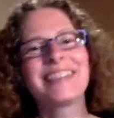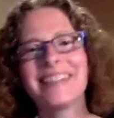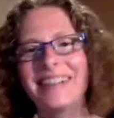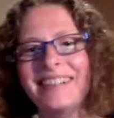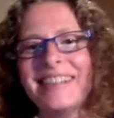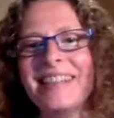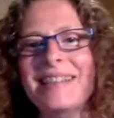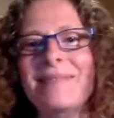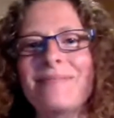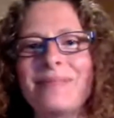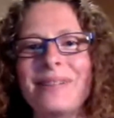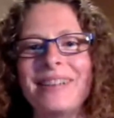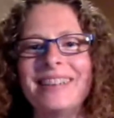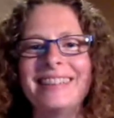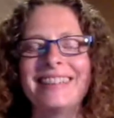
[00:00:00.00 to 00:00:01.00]
So
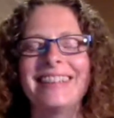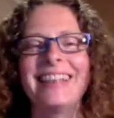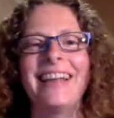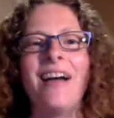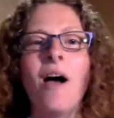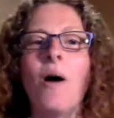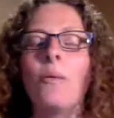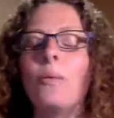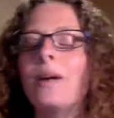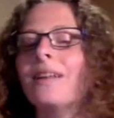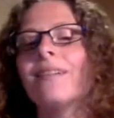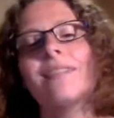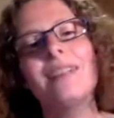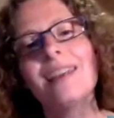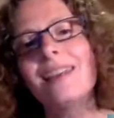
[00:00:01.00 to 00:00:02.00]
disappointing. We
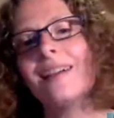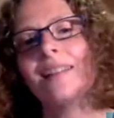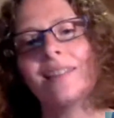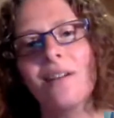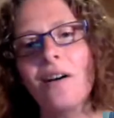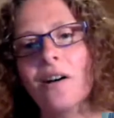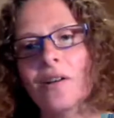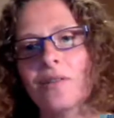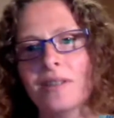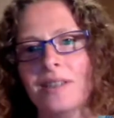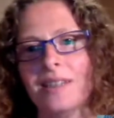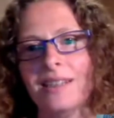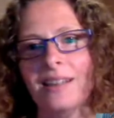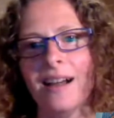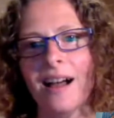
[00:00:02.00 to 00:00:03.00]
don't eat a lot of
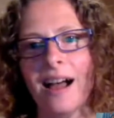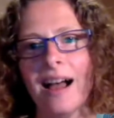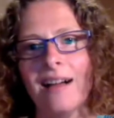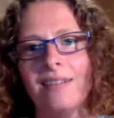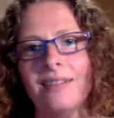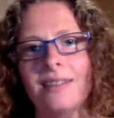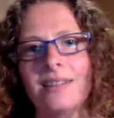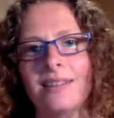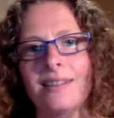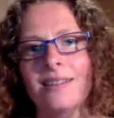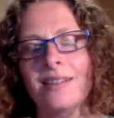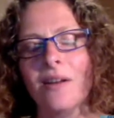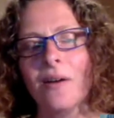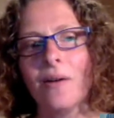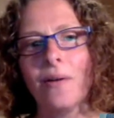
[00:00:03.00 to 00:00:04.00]
crust in our house,
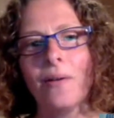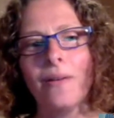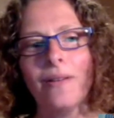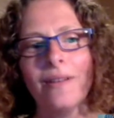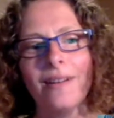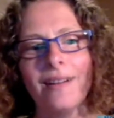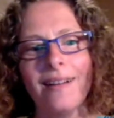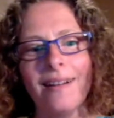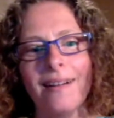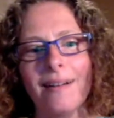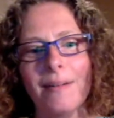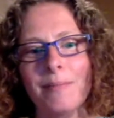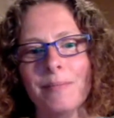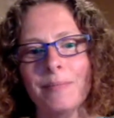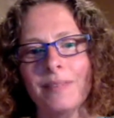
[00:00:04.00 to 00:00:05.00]
so
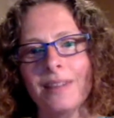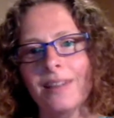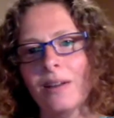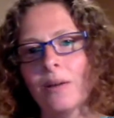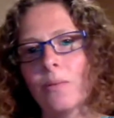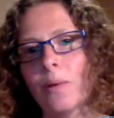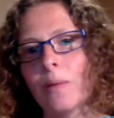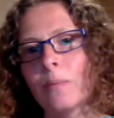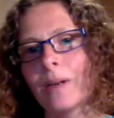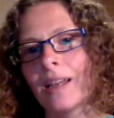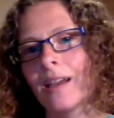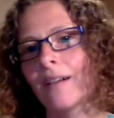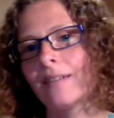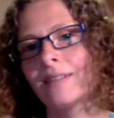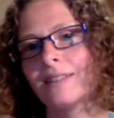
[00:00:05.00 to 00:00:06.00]
you know, when we're
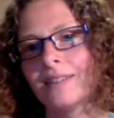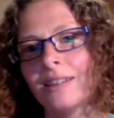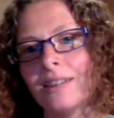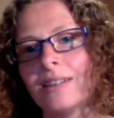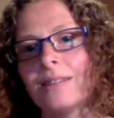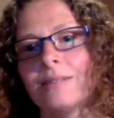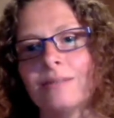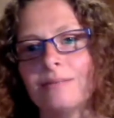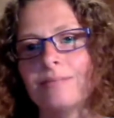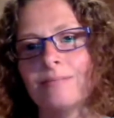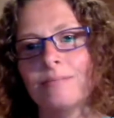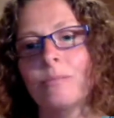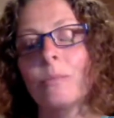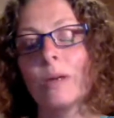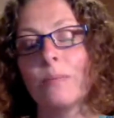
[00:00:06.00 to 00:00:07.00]
going to,
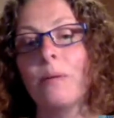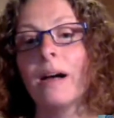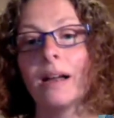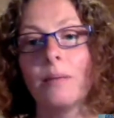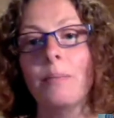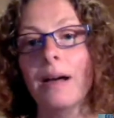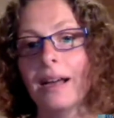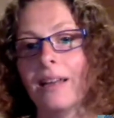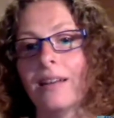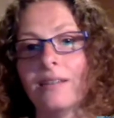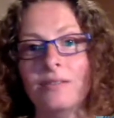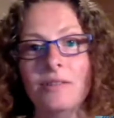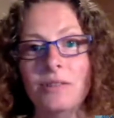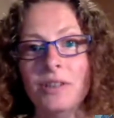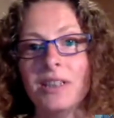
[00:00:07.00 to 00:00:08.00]
we buy a packet
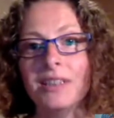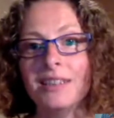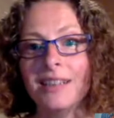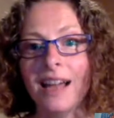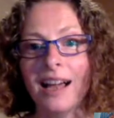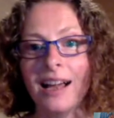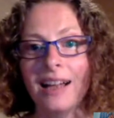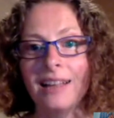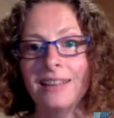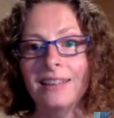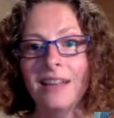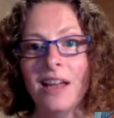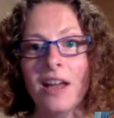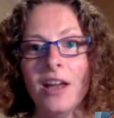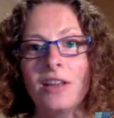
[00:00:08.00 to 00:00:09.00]
of crisps, and
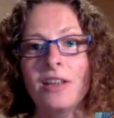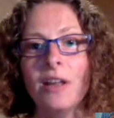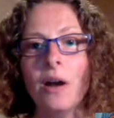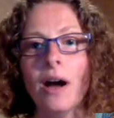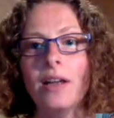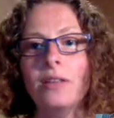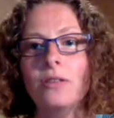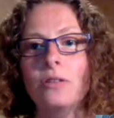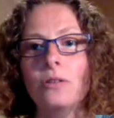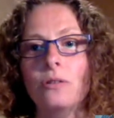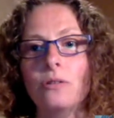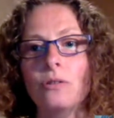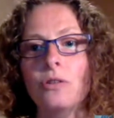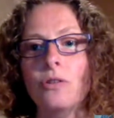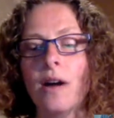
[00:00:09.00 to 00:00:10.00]
you know, I
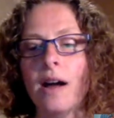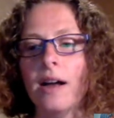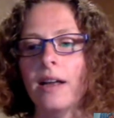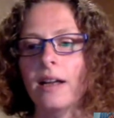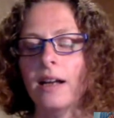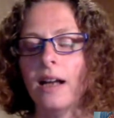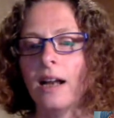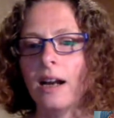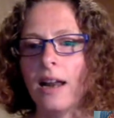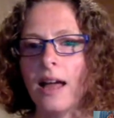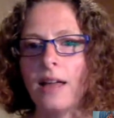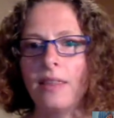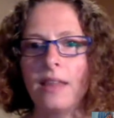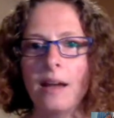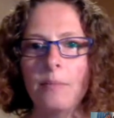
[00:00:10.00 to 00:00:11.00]
do try and
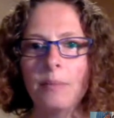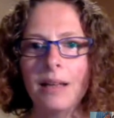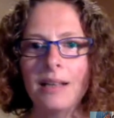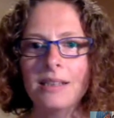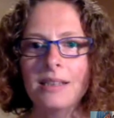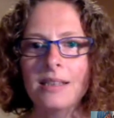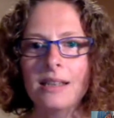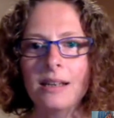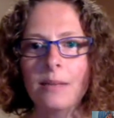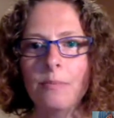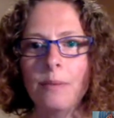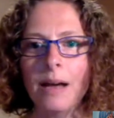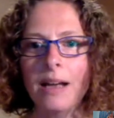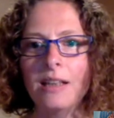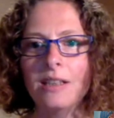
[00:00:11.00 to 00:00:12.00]
collect that plastic
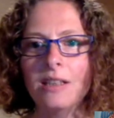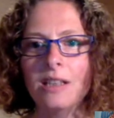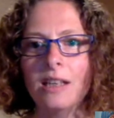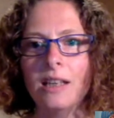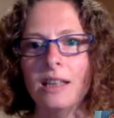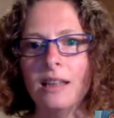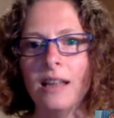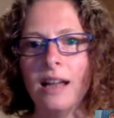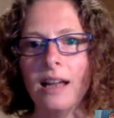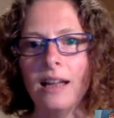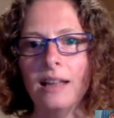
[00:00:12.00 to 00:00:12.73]
packaging.